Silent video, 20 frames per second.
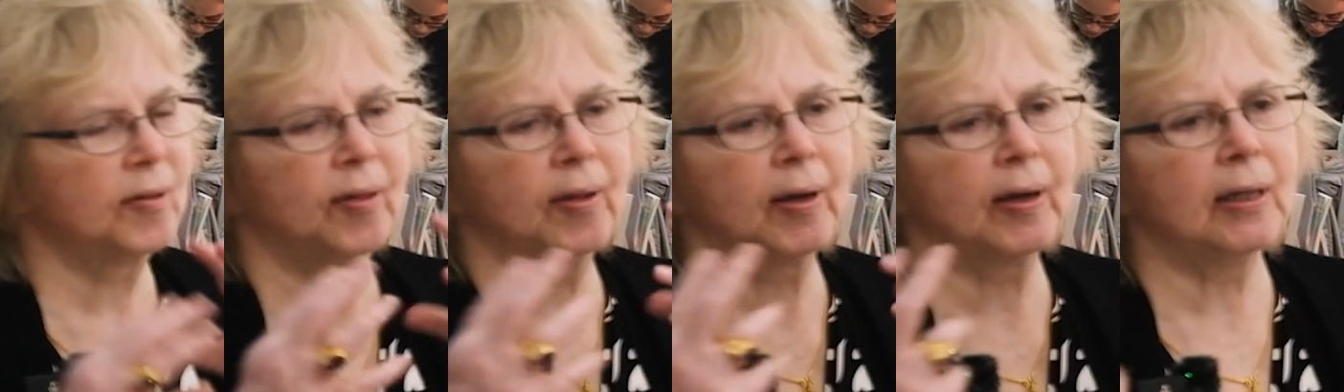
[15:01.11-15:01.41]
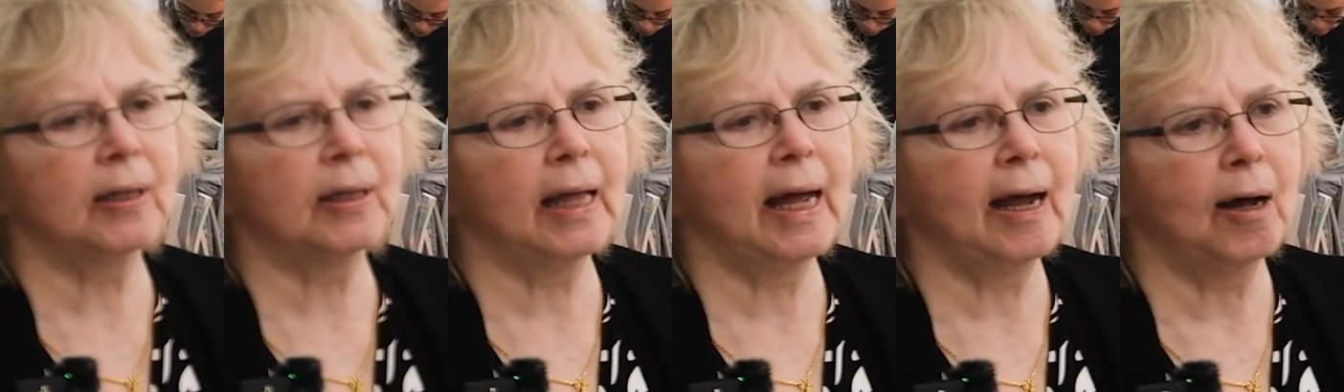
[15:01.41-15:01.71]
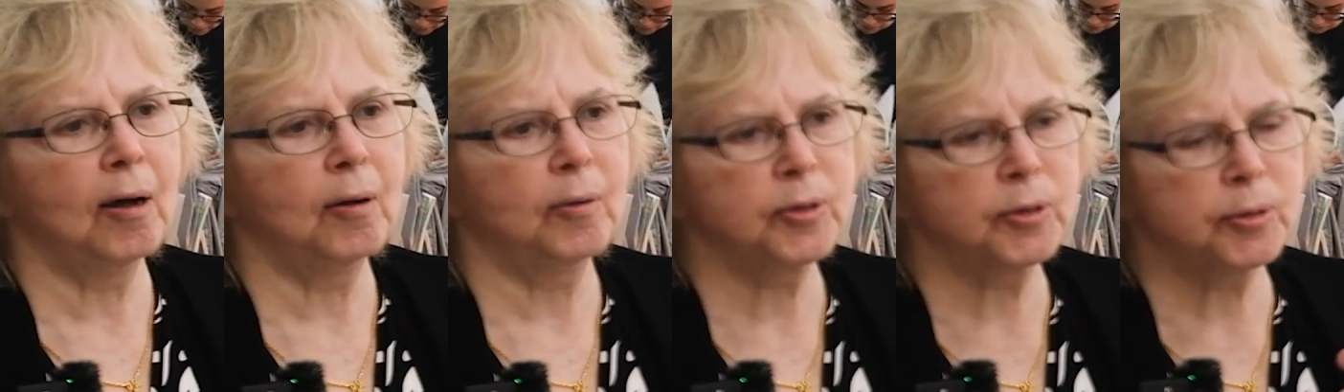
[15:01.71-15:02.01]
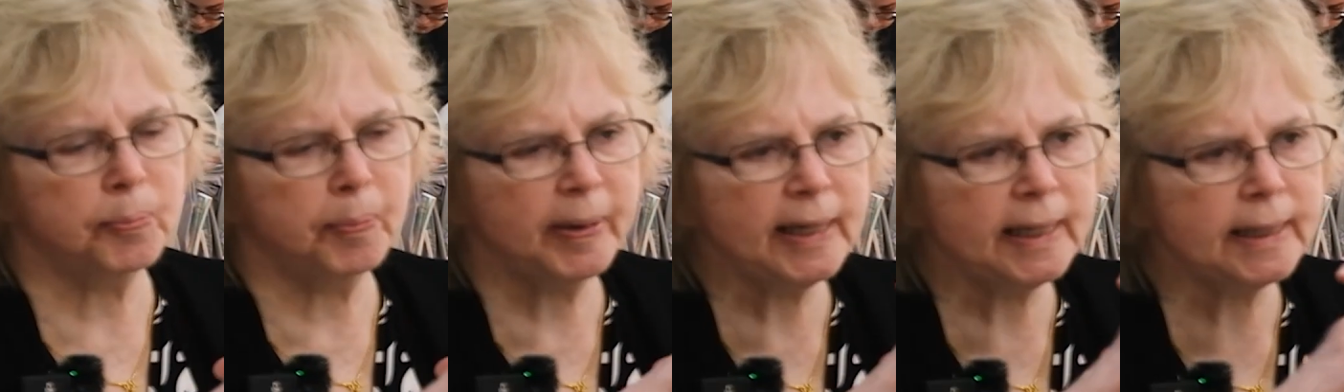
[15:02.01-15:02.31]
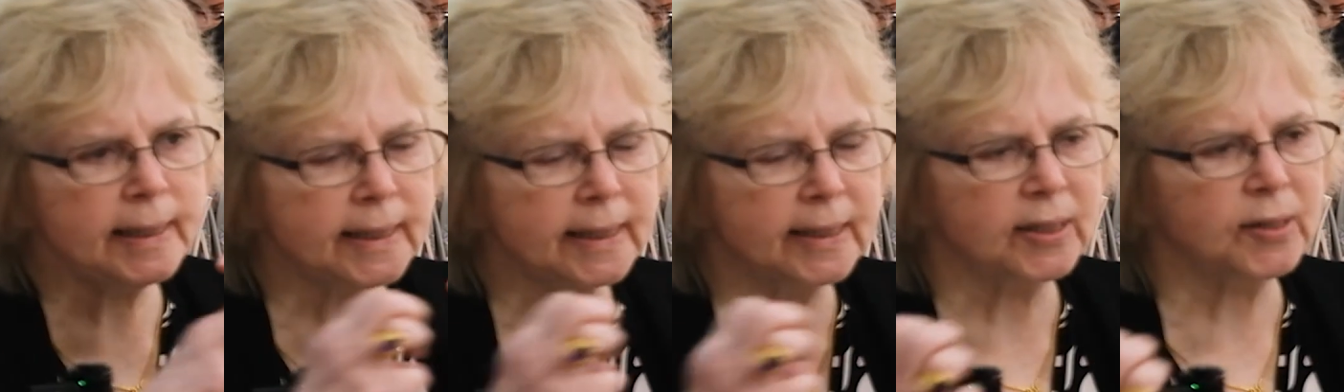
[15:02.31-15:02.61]
the clouds,
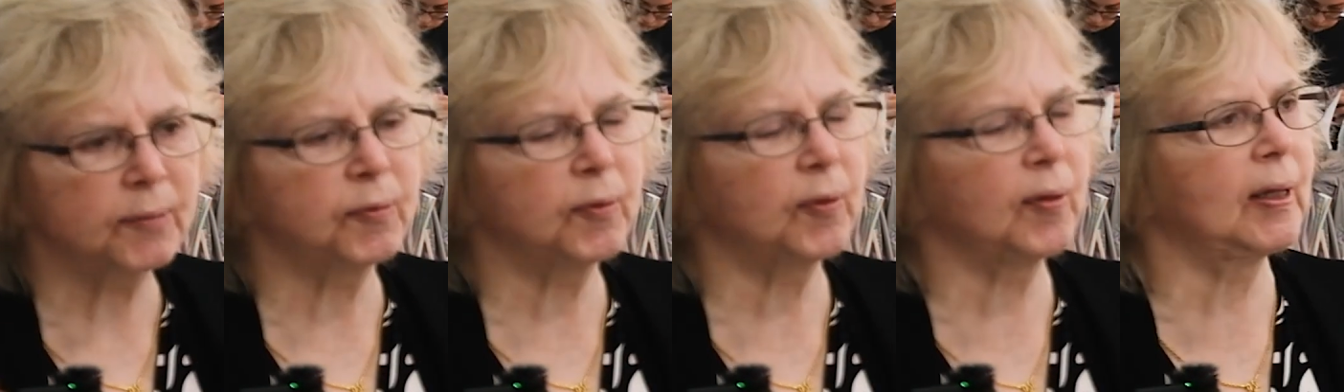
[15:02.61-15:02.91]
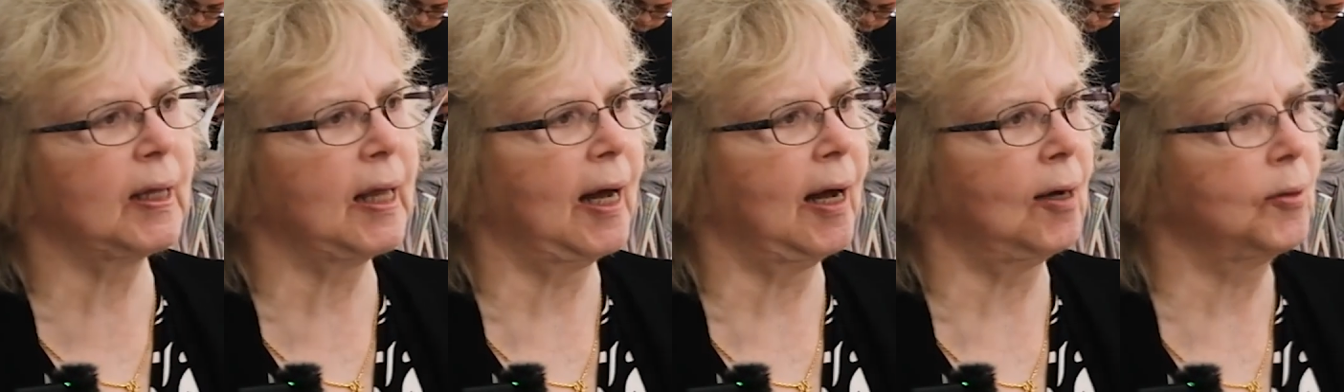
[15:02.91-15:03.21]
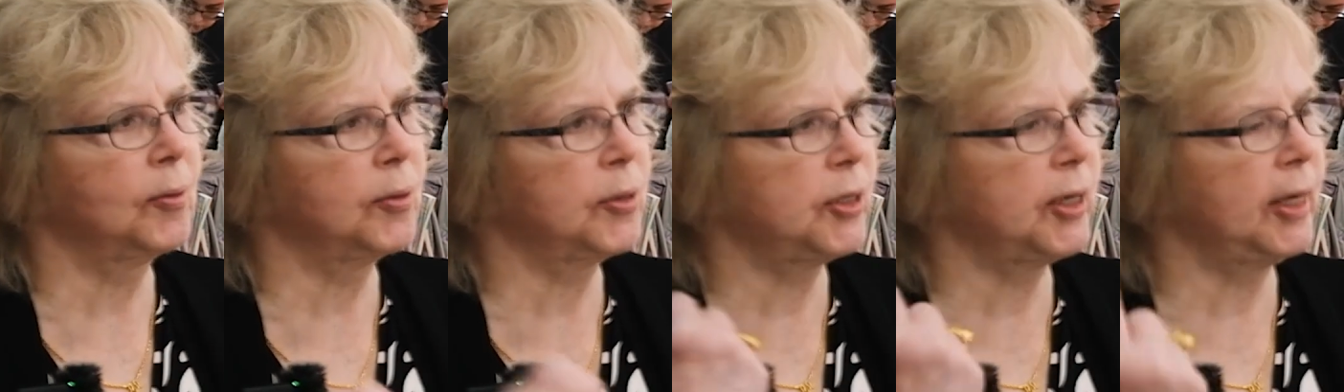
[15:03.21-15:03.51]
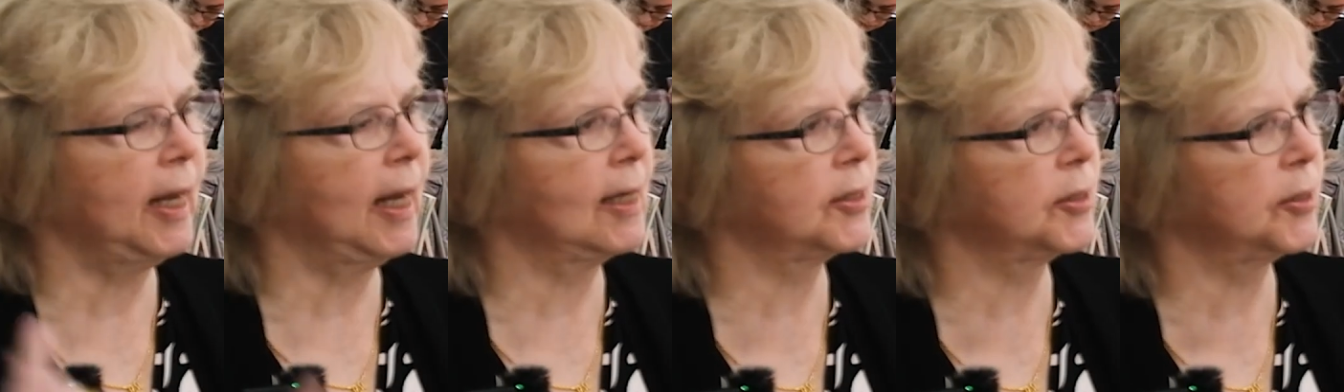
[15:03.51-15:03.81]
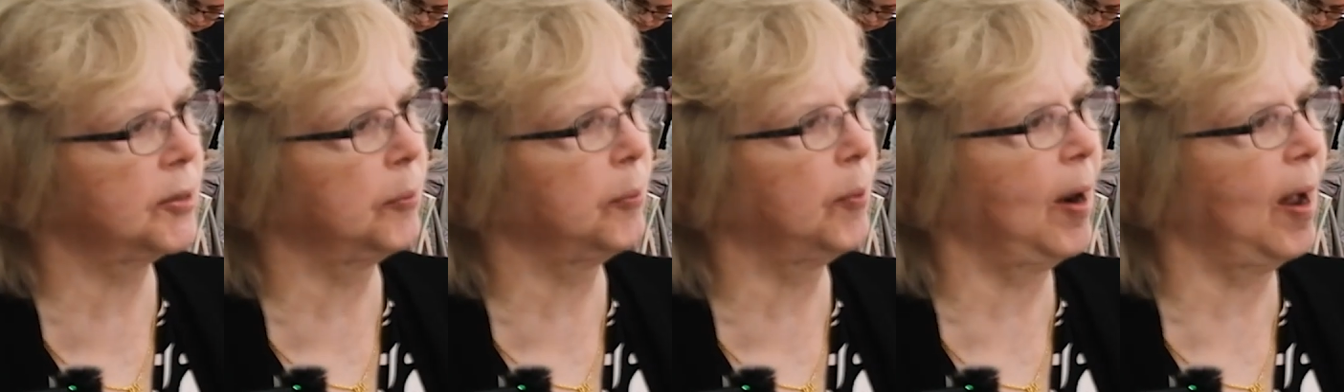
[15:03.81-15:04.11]
pieces of clouds, she has
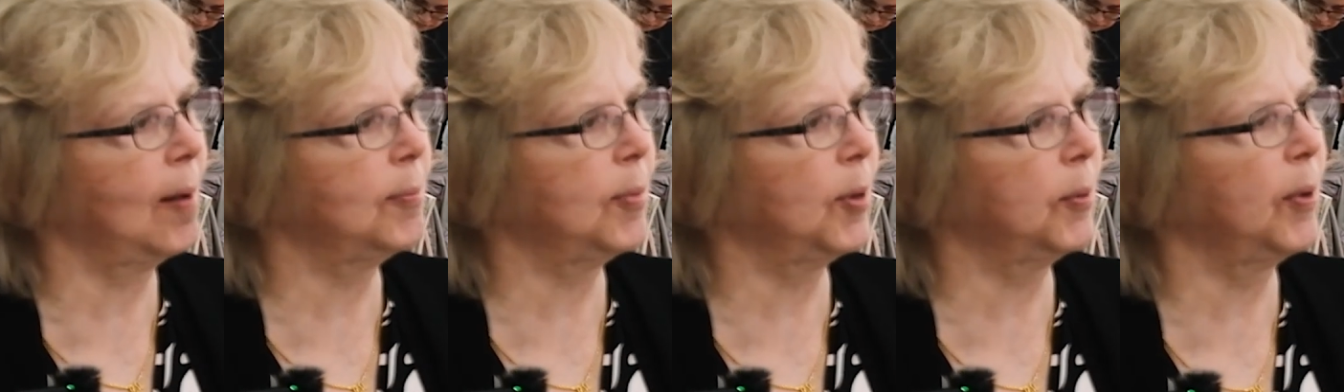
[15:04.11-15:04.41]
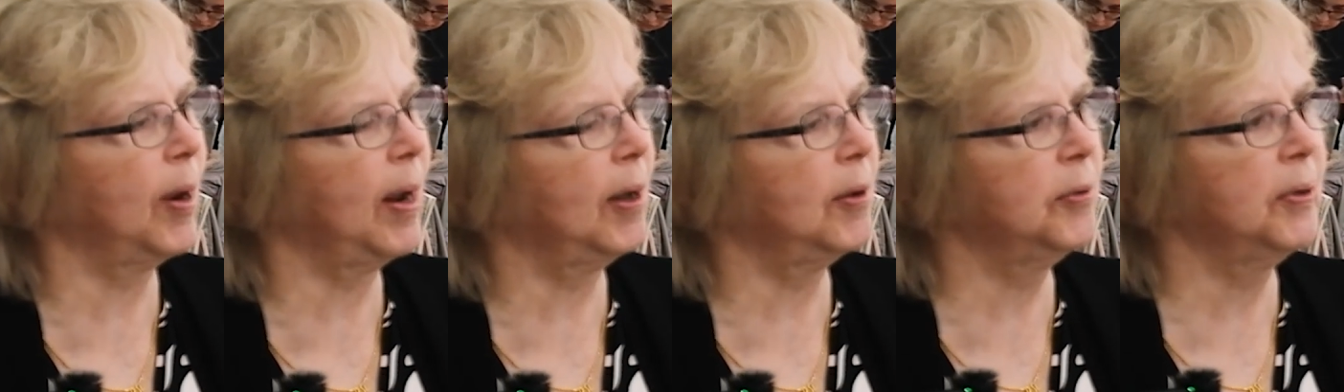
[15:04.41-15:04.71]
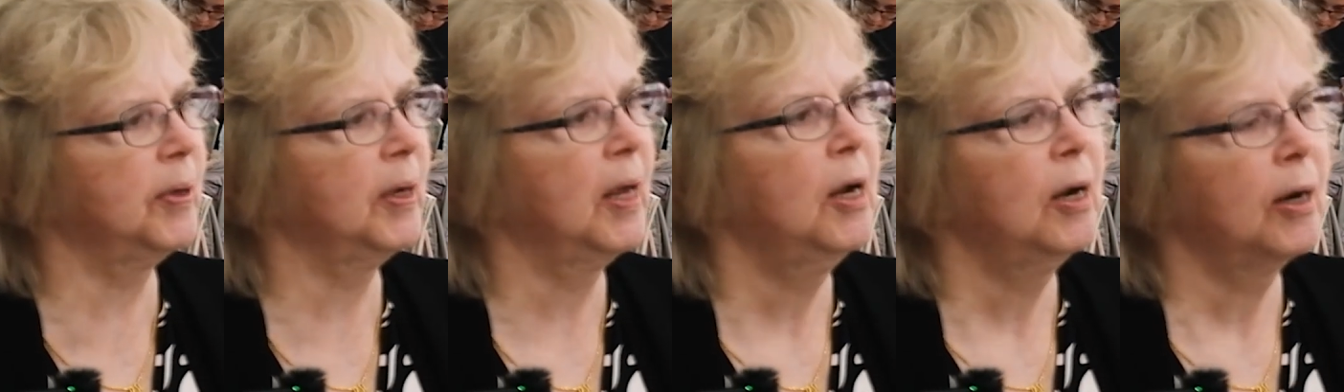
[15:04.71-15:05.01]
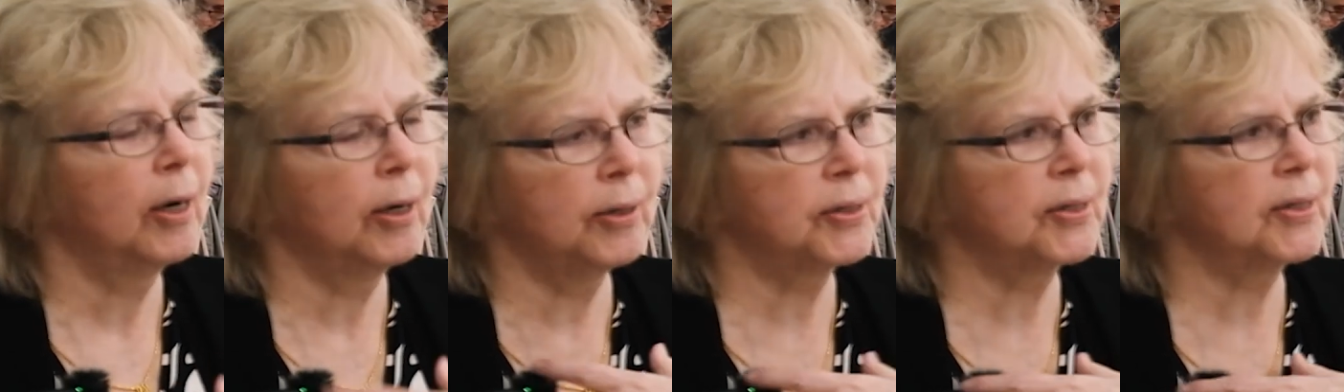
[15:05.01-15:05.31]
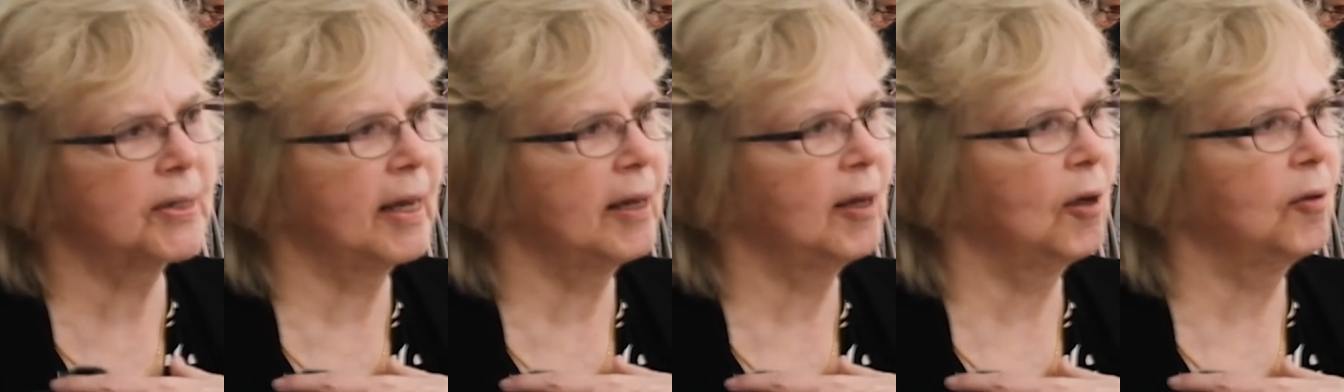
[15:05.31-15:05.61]
to wrap around
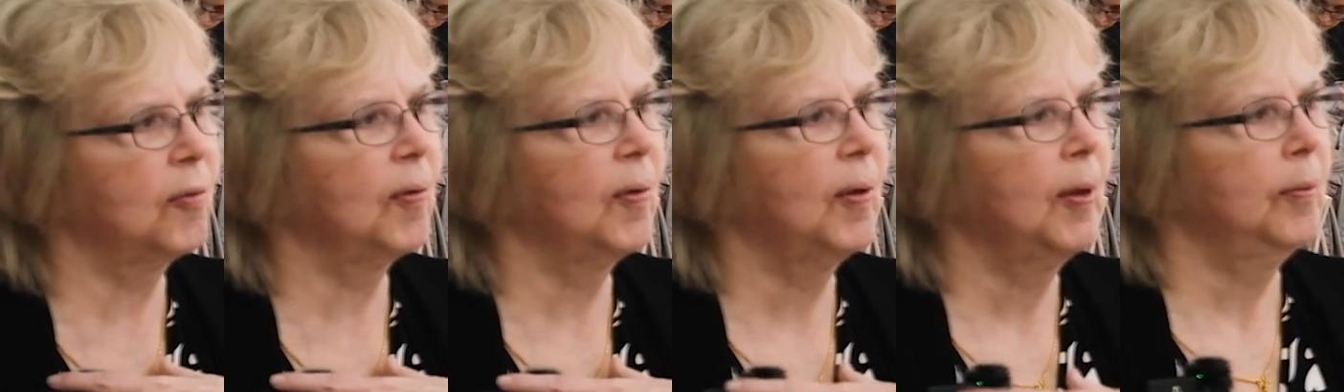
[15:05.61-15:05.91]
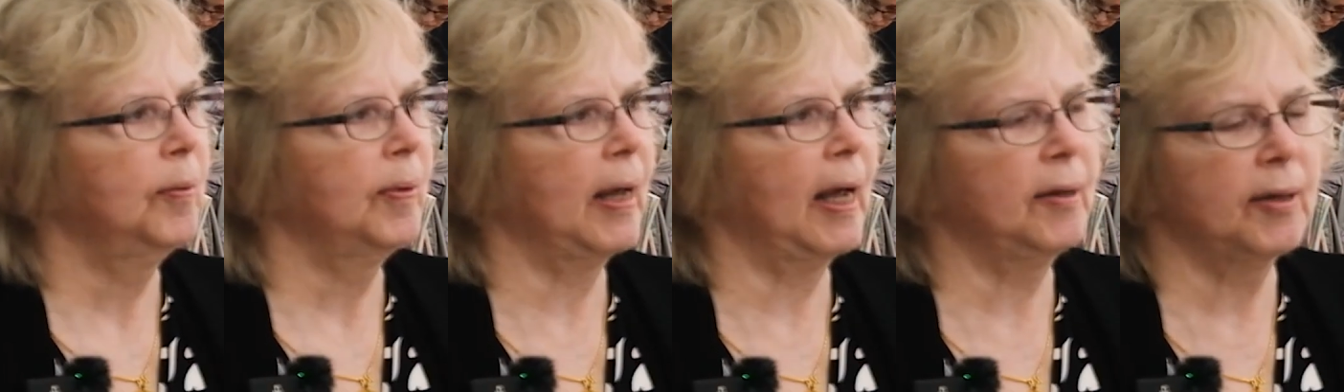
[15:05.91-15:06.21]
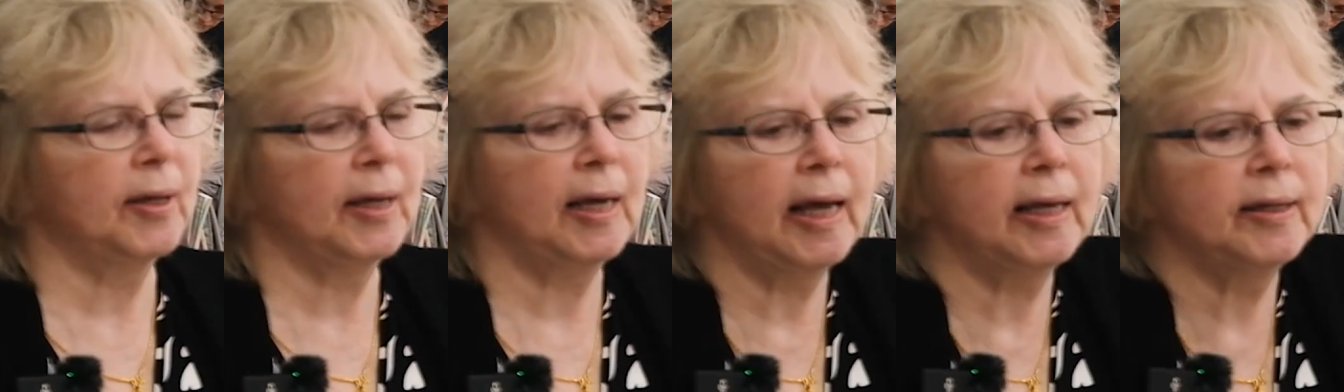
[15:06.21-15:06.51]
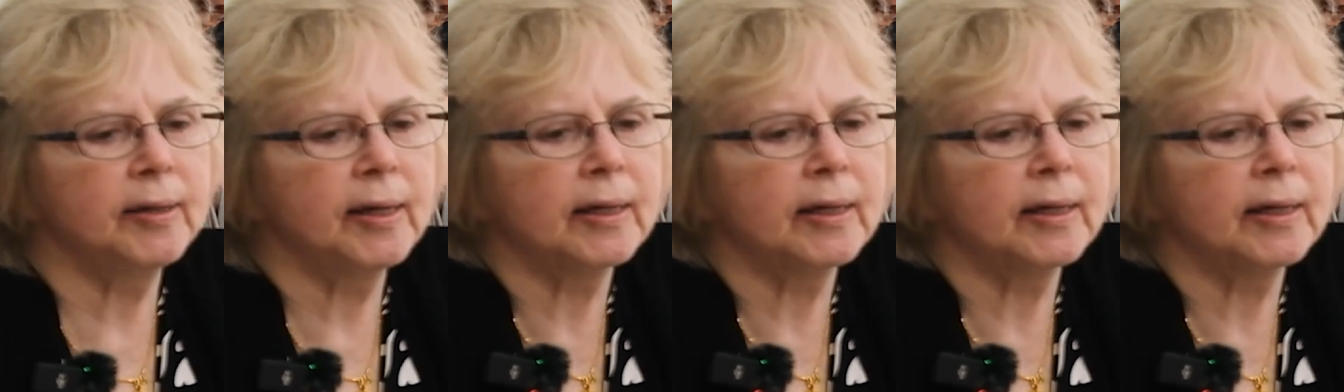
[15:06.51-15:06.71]
herself, and the